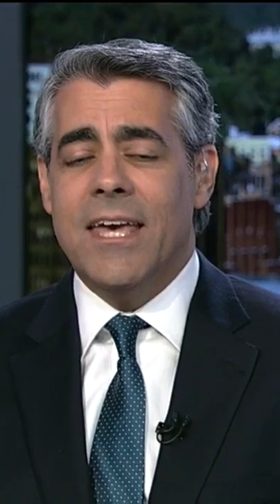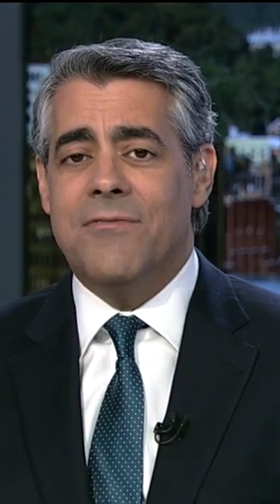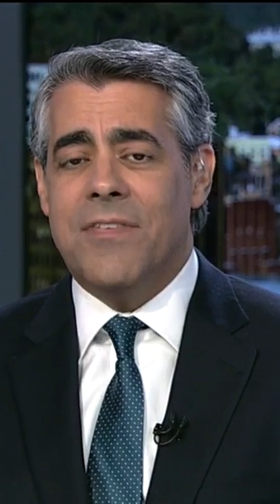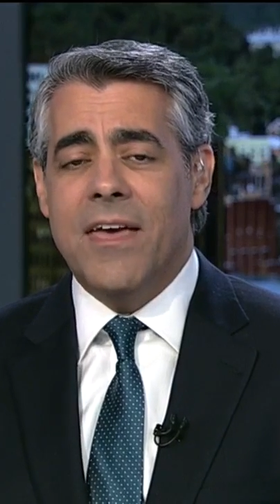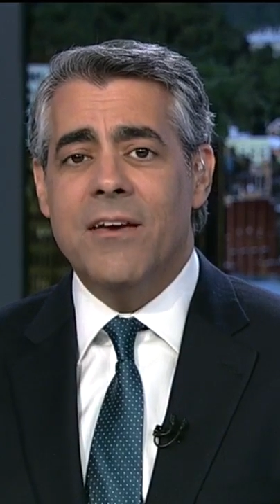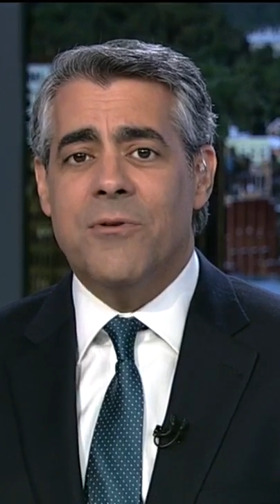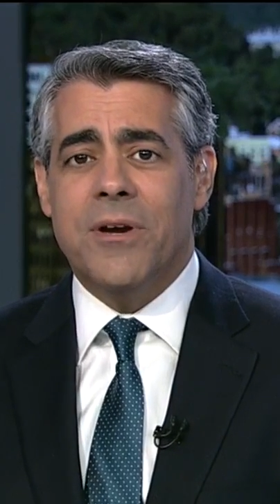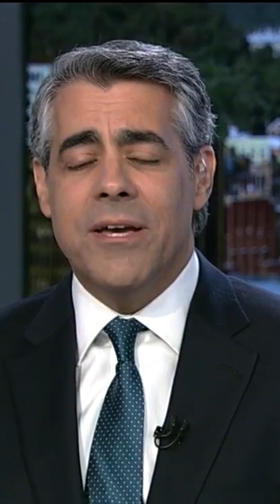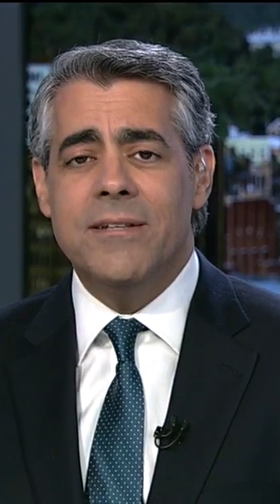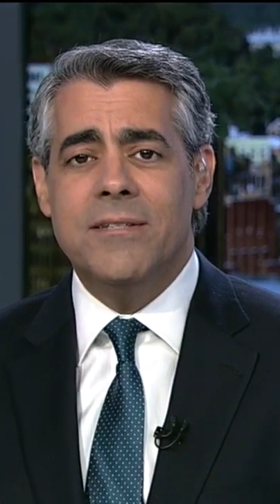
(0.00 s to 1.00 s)
if they
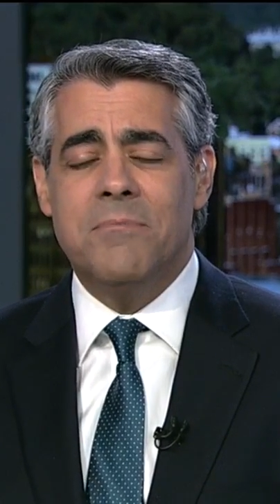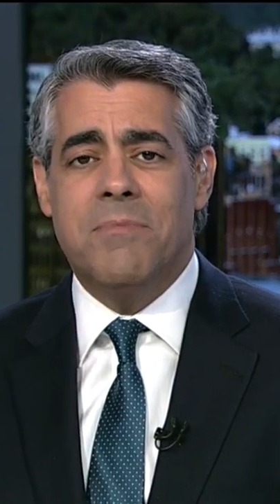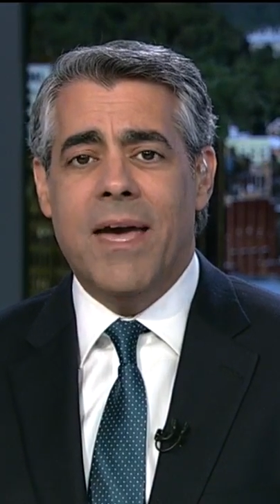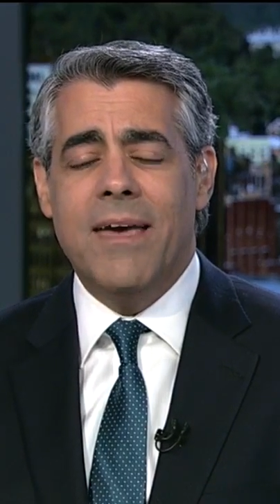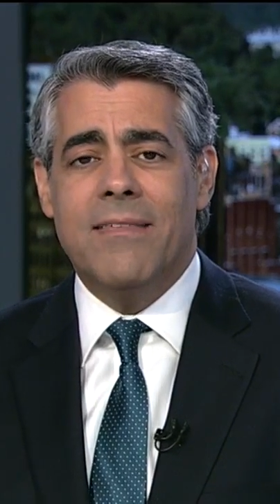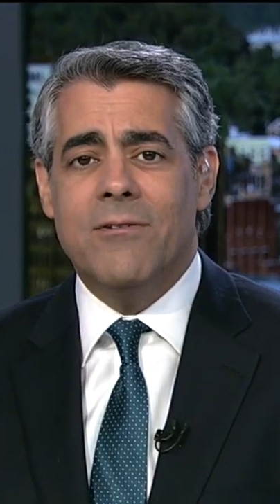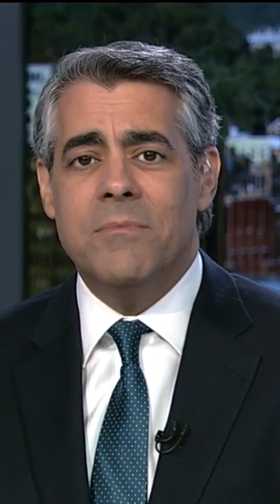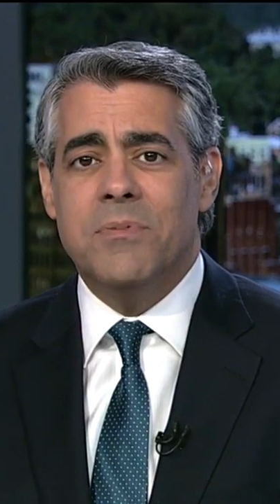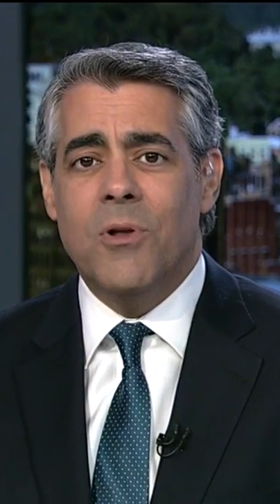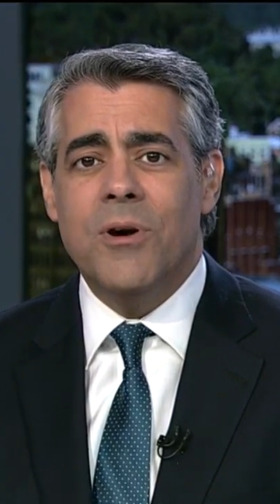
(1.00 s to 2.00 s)
agree to pay their
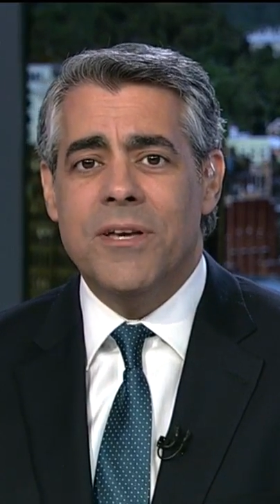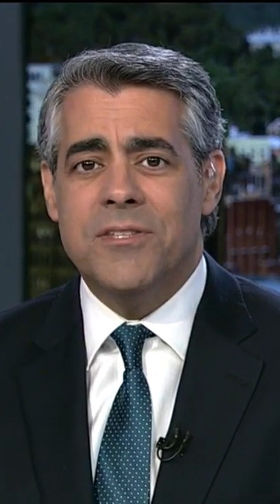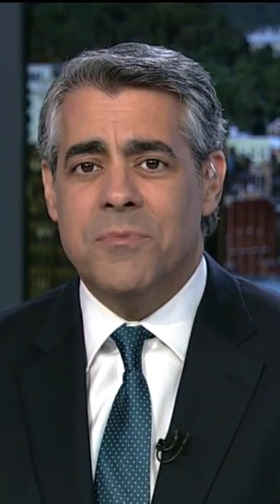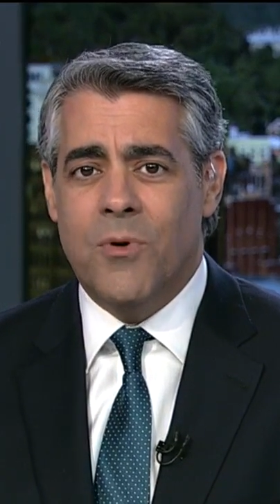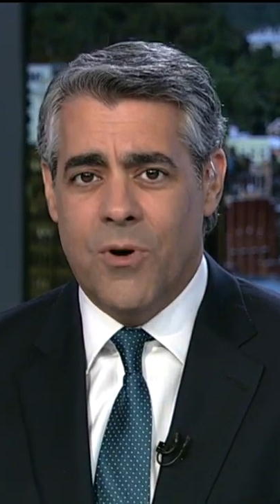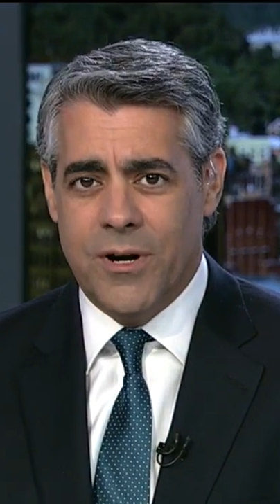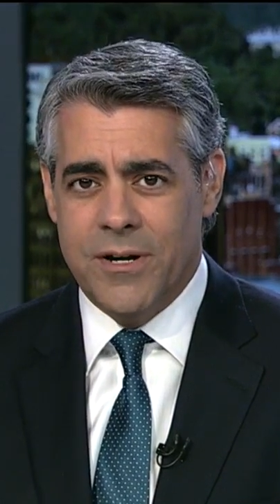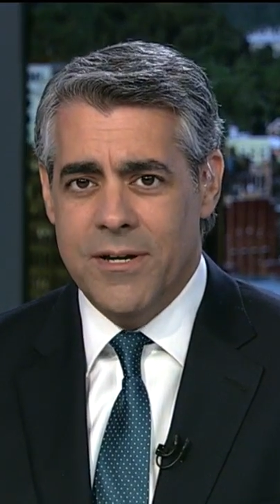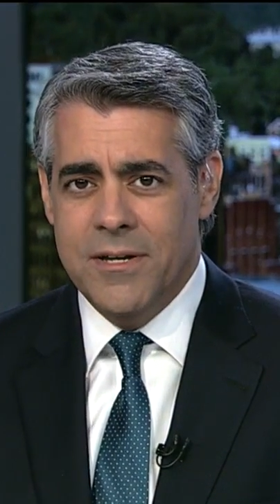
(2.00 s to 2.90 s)
employees more.